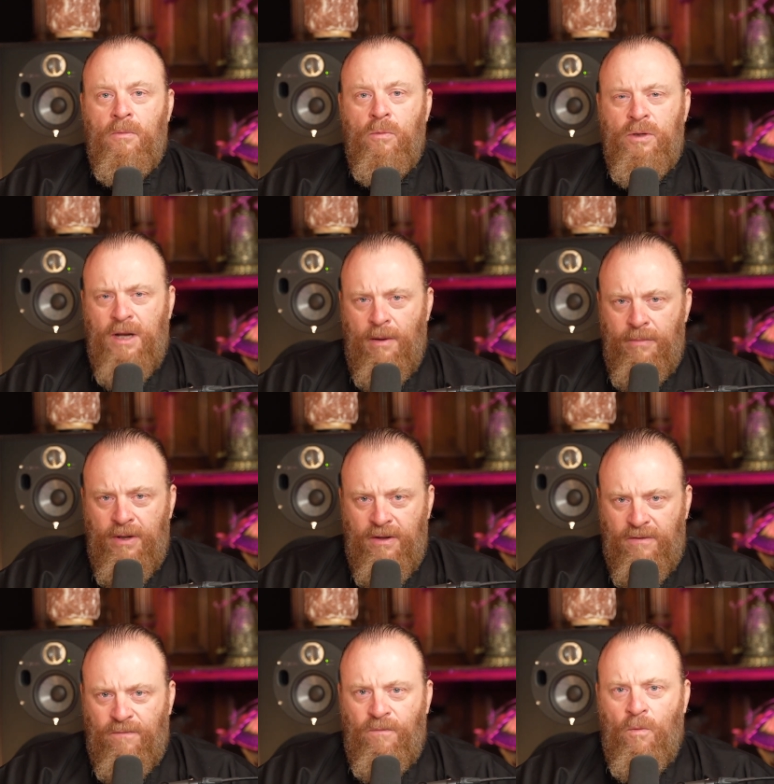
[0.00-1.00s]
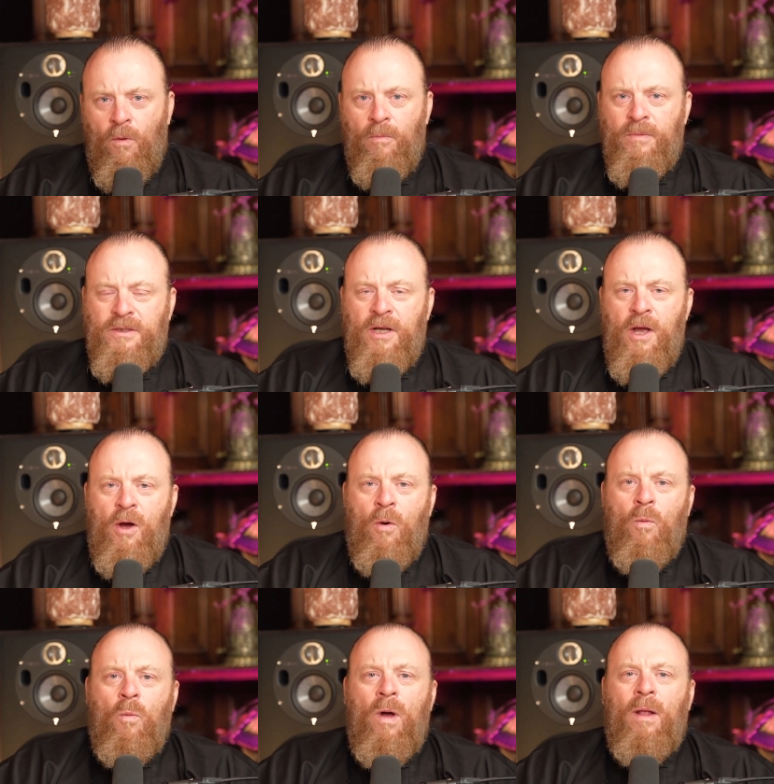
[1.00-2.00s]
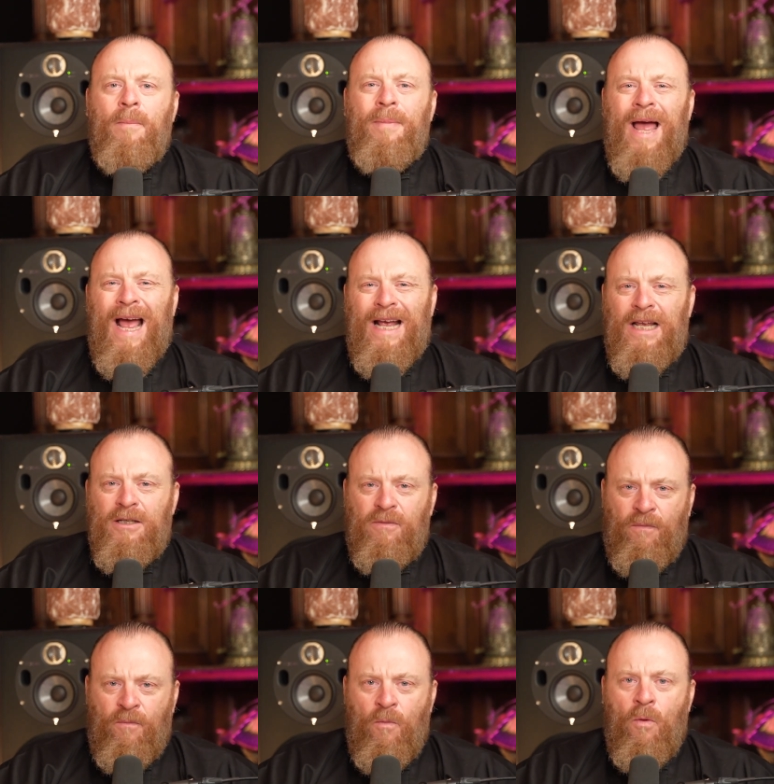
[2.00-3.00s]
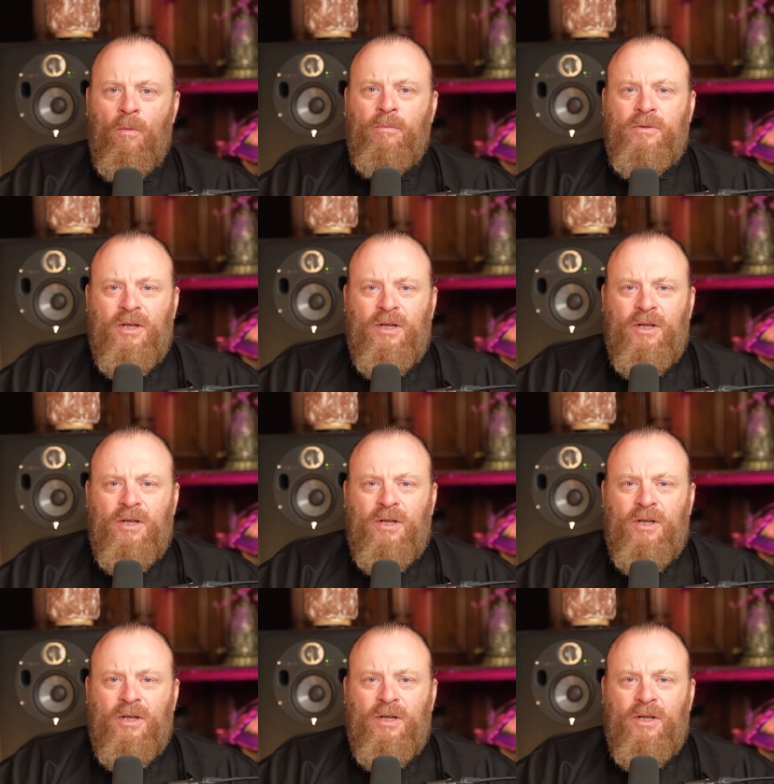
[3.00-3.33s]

would come in this form, this well-packaged form